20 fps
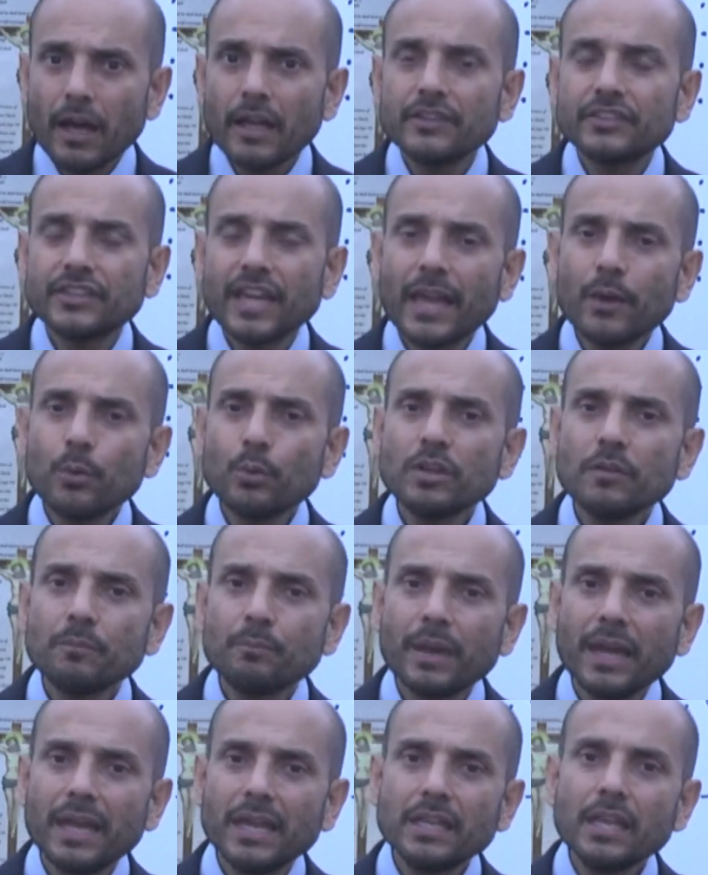they would have
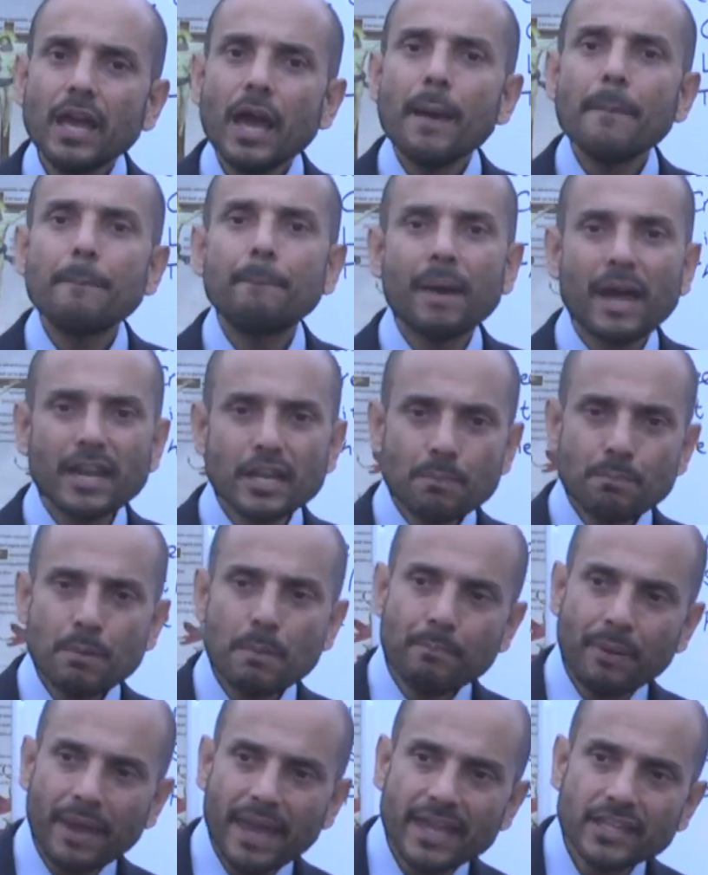been better
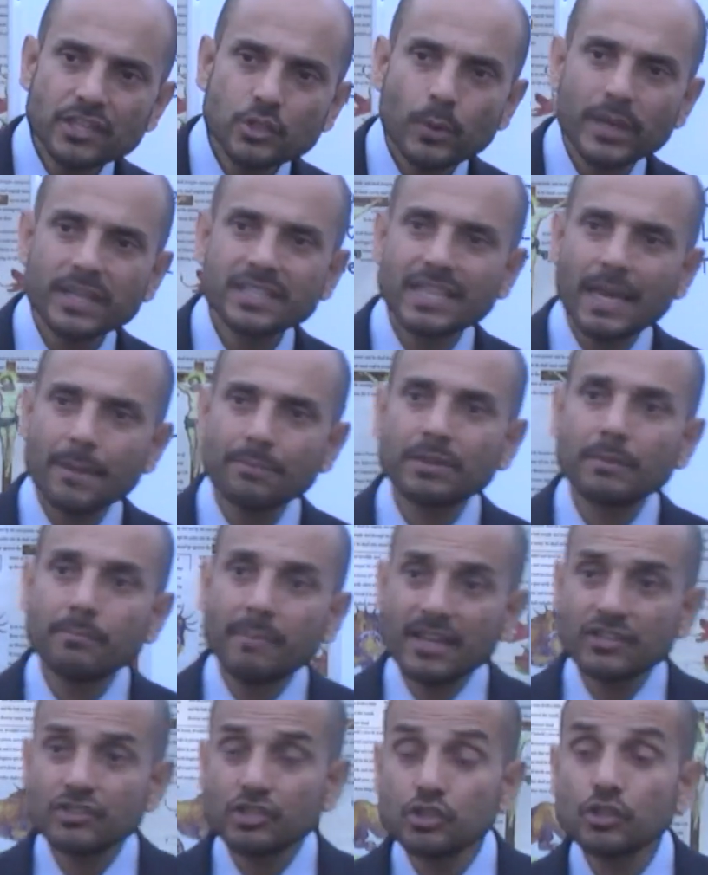prepared to accept the
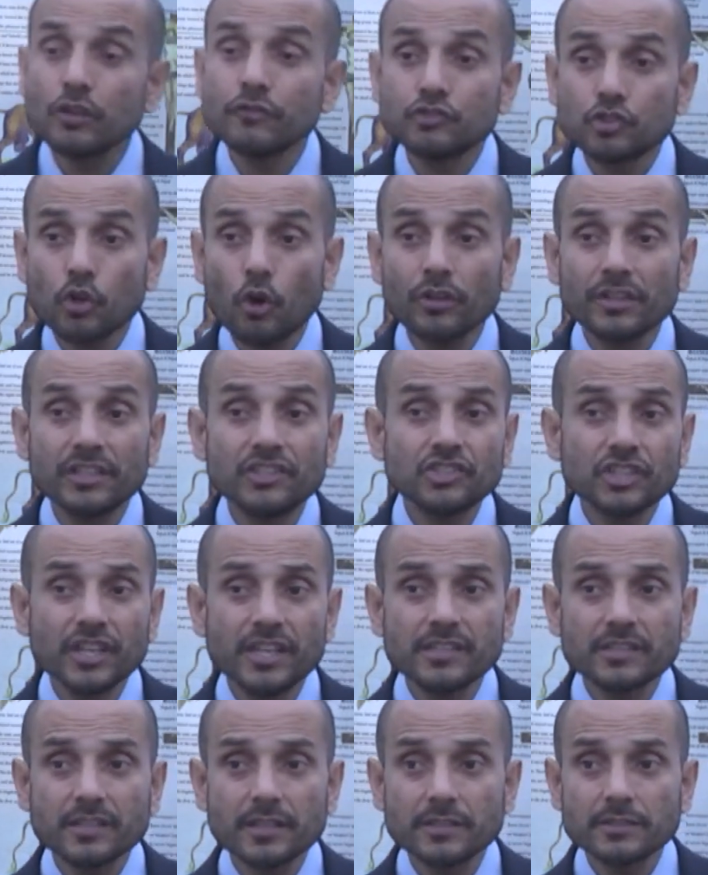message of John and
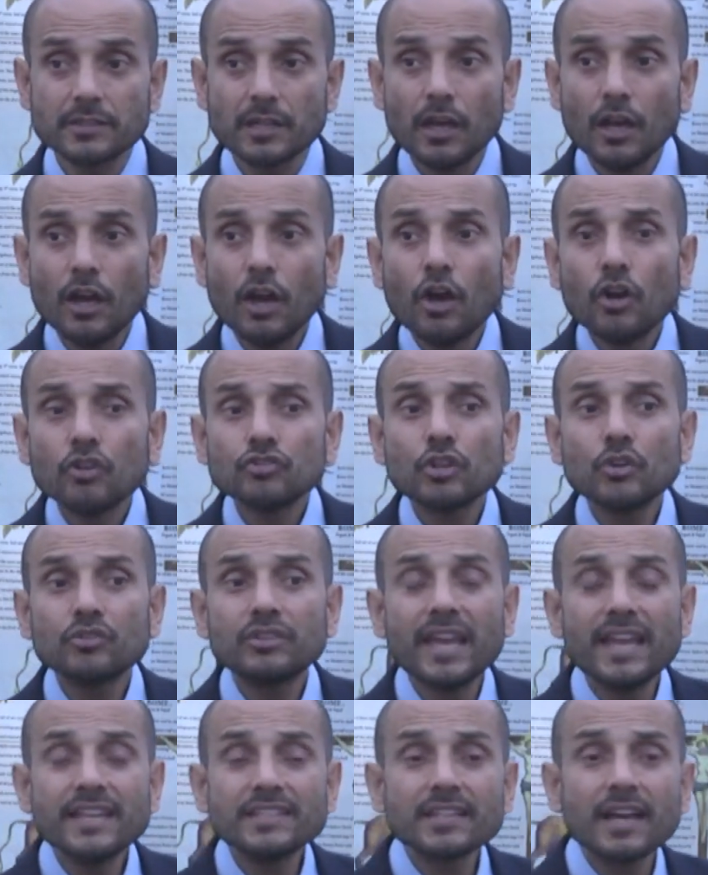Jesus. So
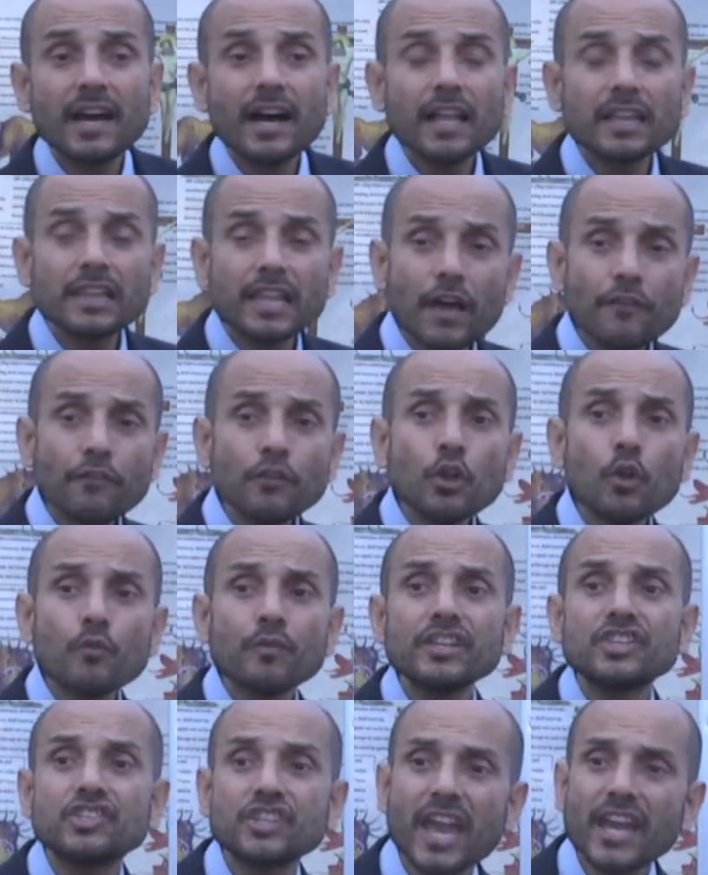there's a level of
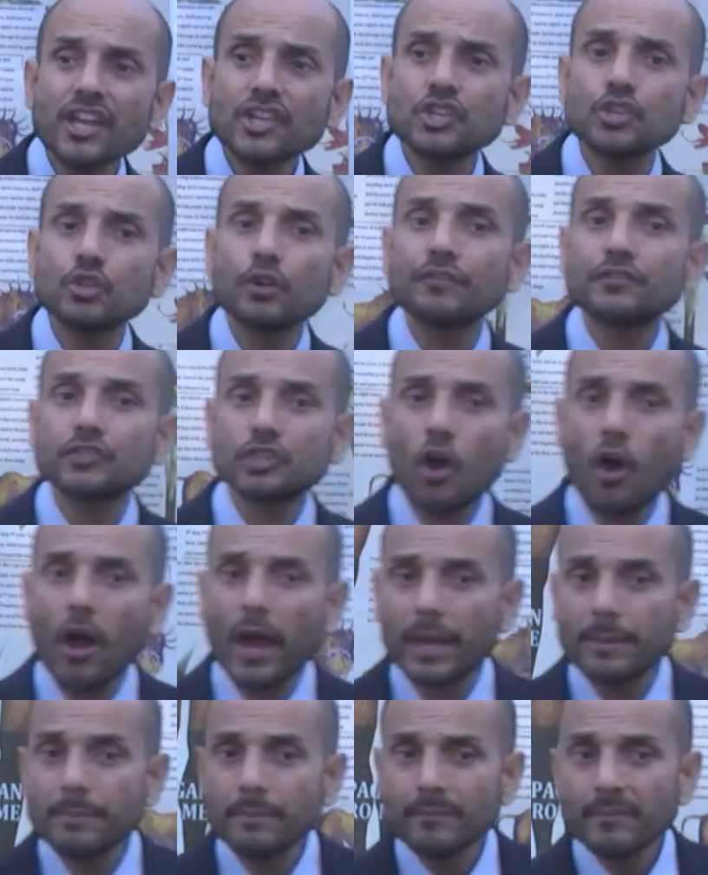rejection of
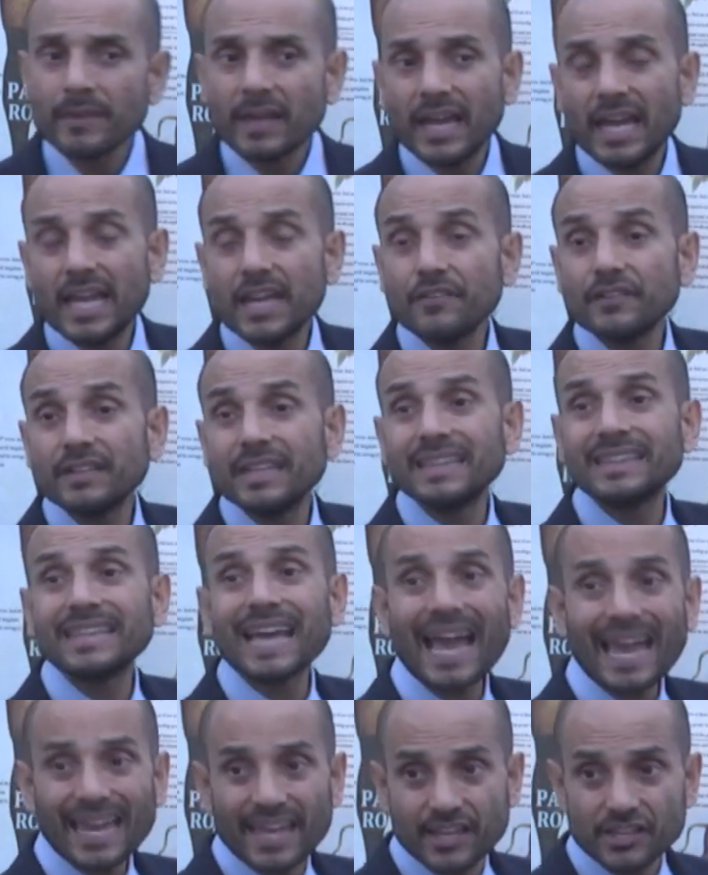time even in
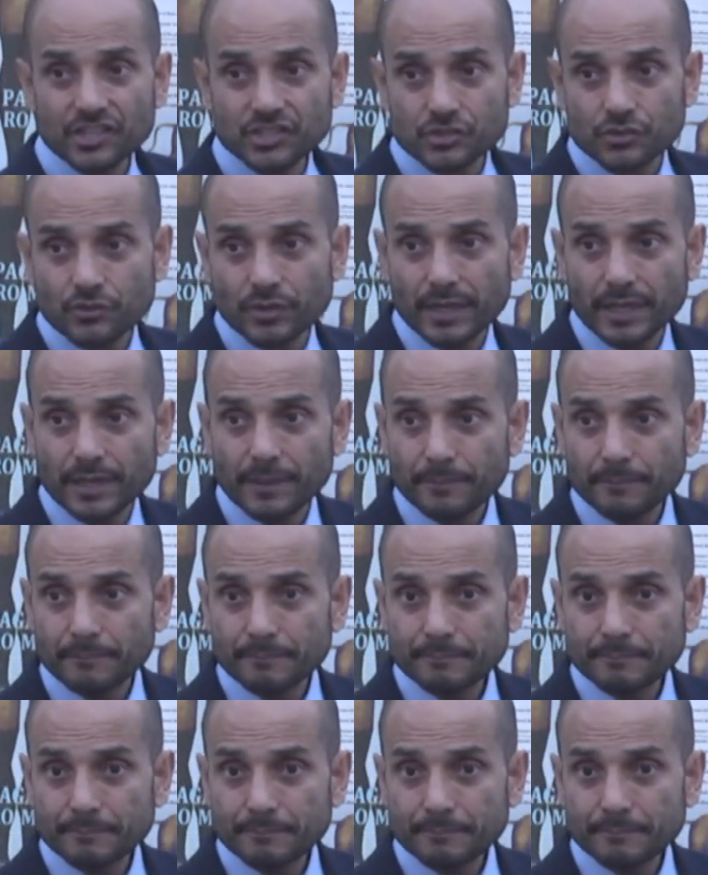that history.